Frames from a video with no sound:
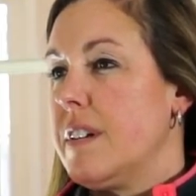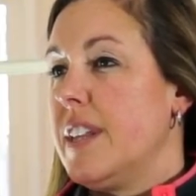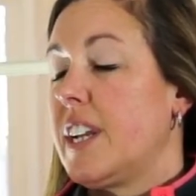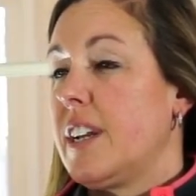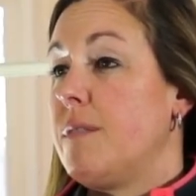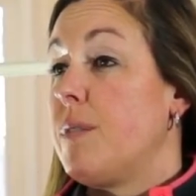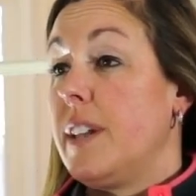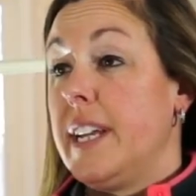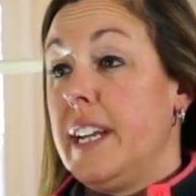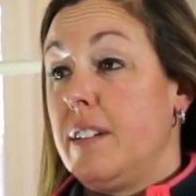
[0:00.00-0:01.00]

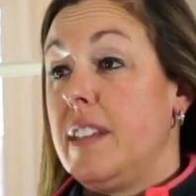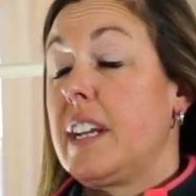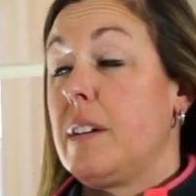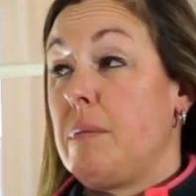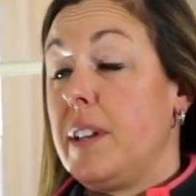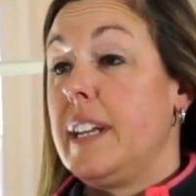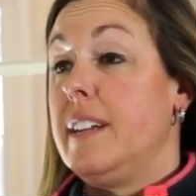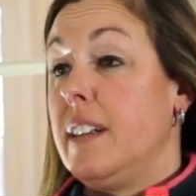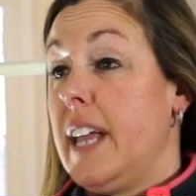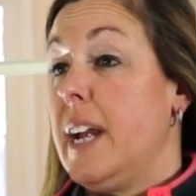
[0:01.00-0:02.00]
that could really
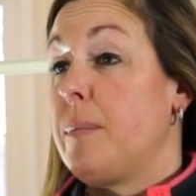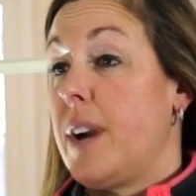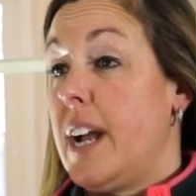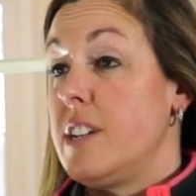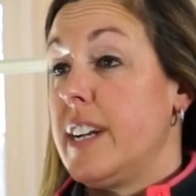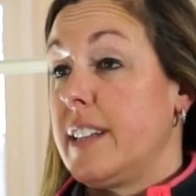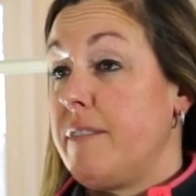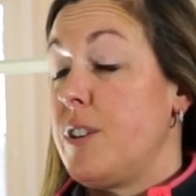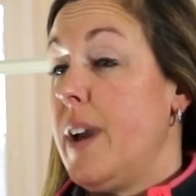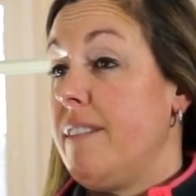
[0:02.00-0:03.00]
delay a project
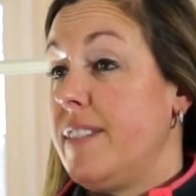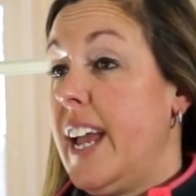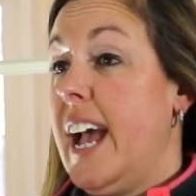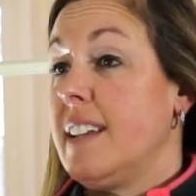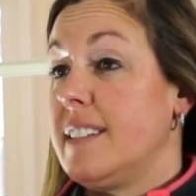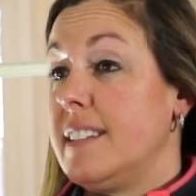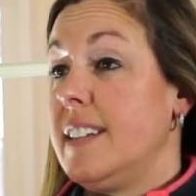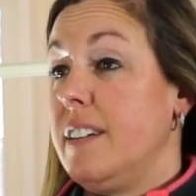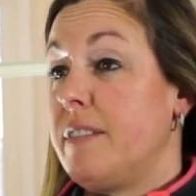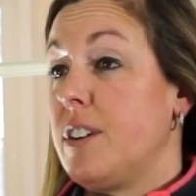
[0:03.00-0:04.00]
if you have to ask the
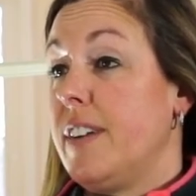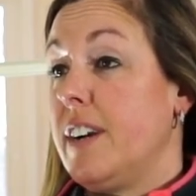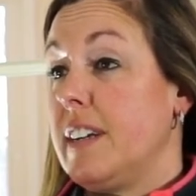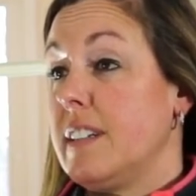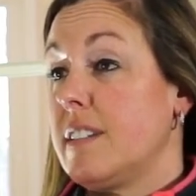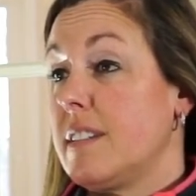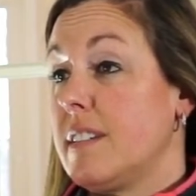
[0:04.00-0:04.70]
city for a variance.